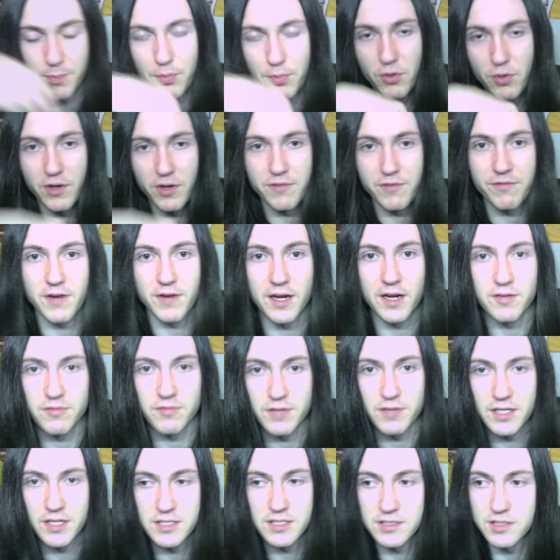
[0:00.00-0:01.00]
0.5
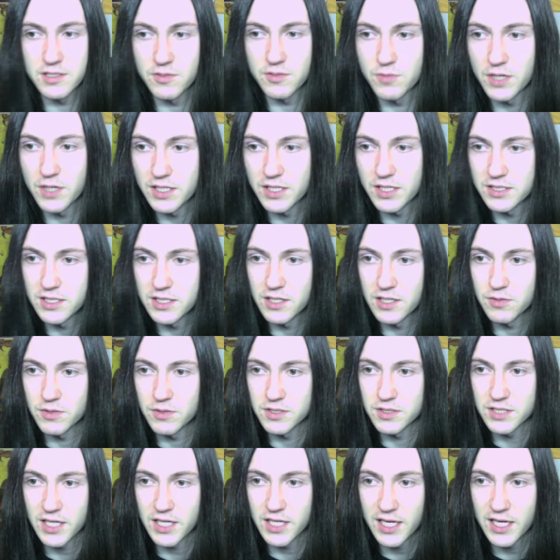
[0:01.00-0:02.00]
less than what I said it was.
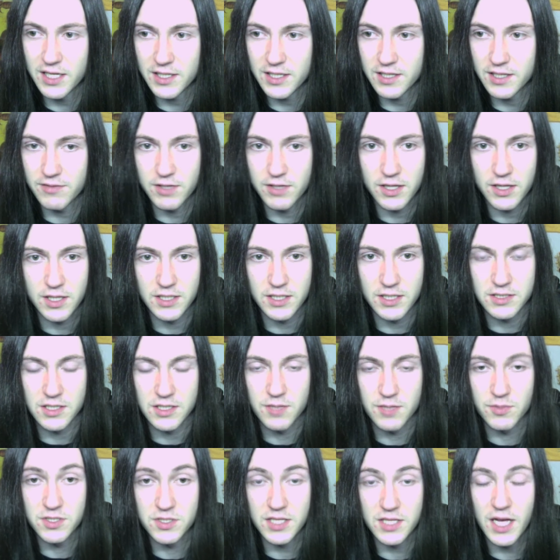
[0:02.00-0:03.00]
I hate giving things
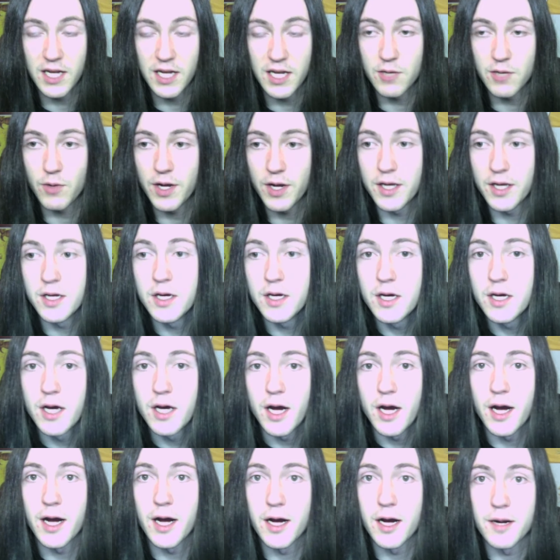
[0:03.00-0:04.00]
numbers. Anyway,
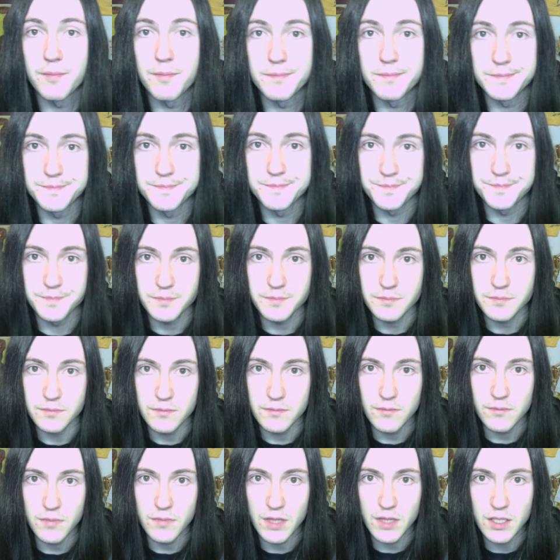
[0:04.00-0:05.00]
um,
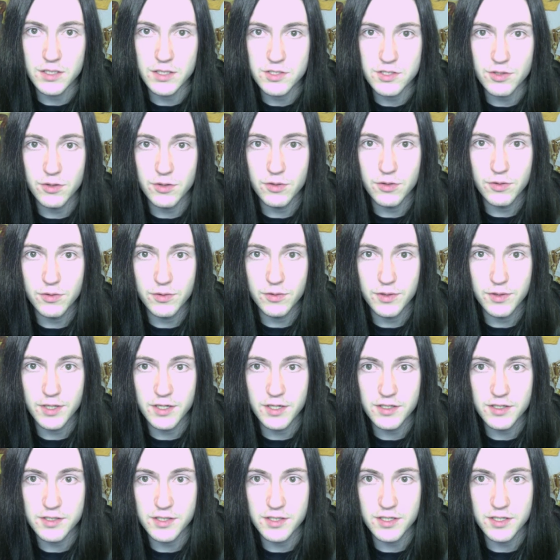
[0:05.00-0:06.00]
so
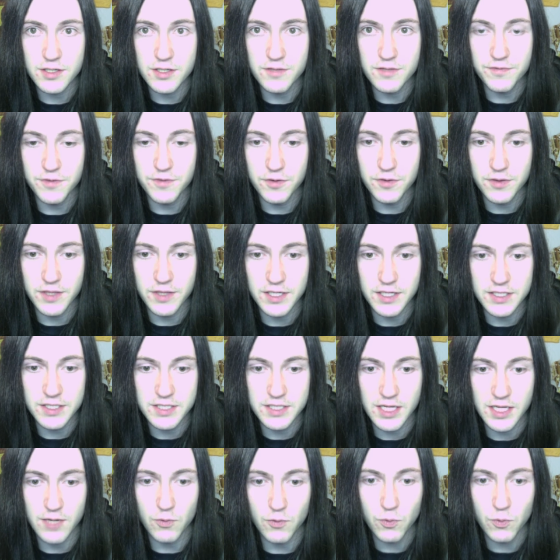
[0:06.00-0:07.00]
there, there are a few things
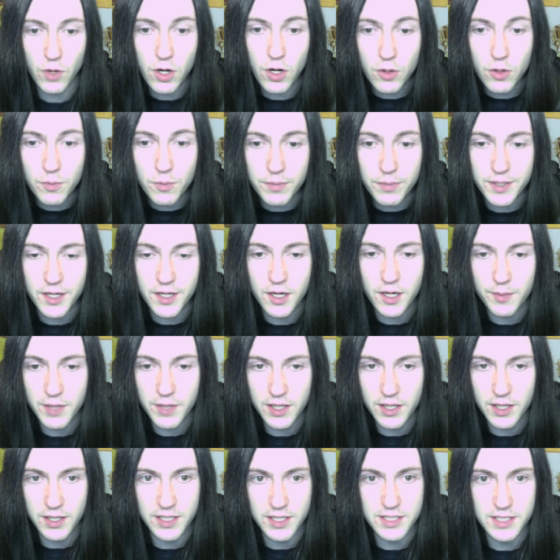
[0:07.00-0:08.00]
that won't be on my
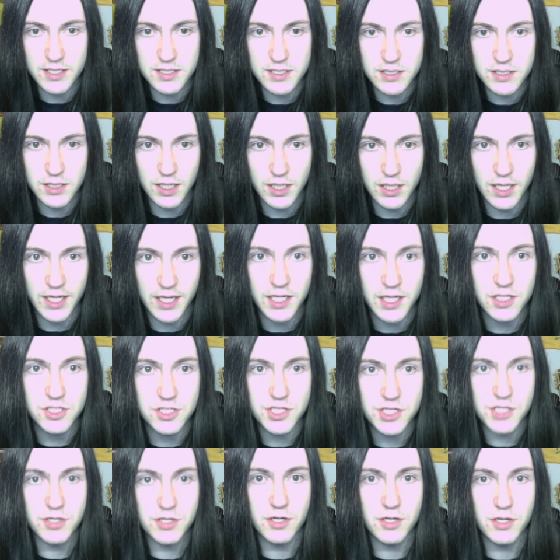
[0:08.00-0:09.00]
list, like
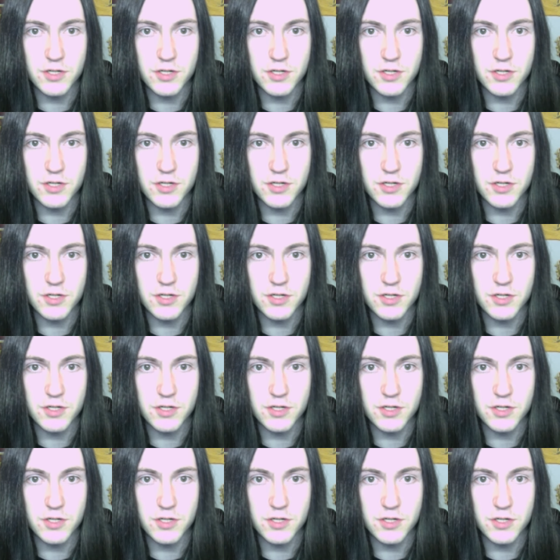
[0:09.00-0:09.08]
Jiro